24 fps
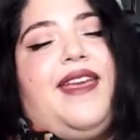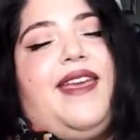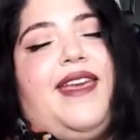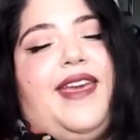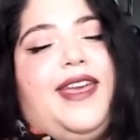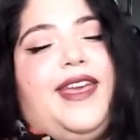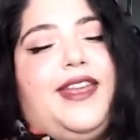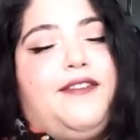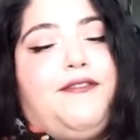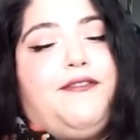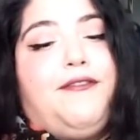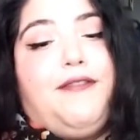
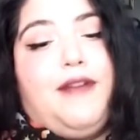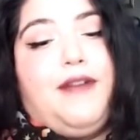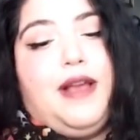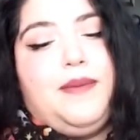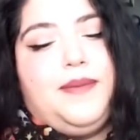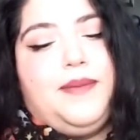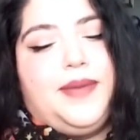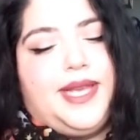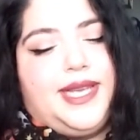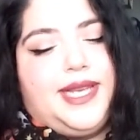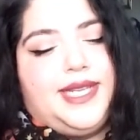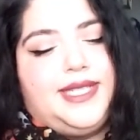and
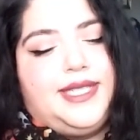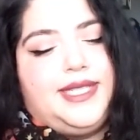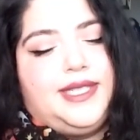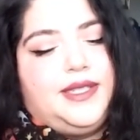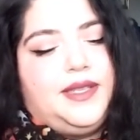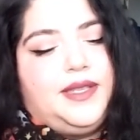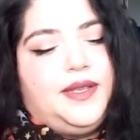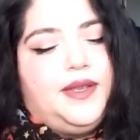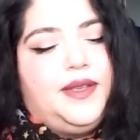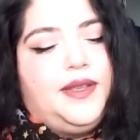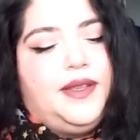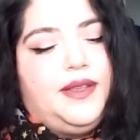from
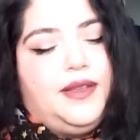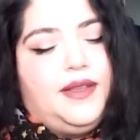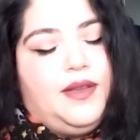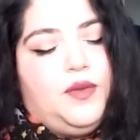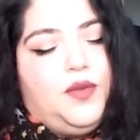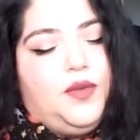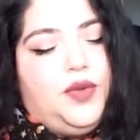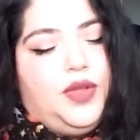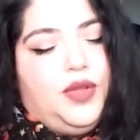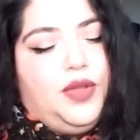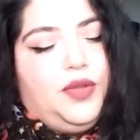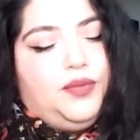it,
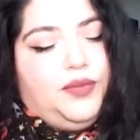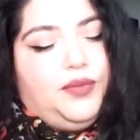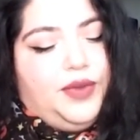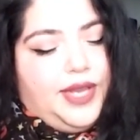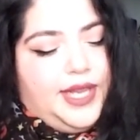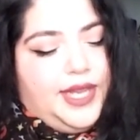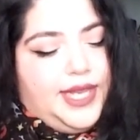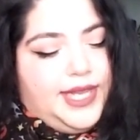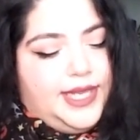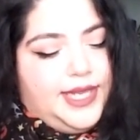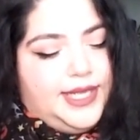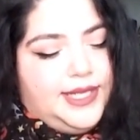we'll
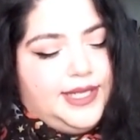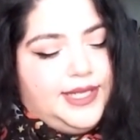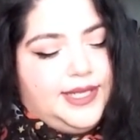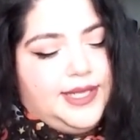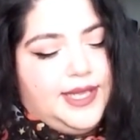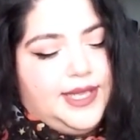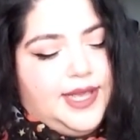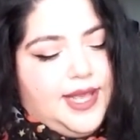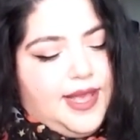read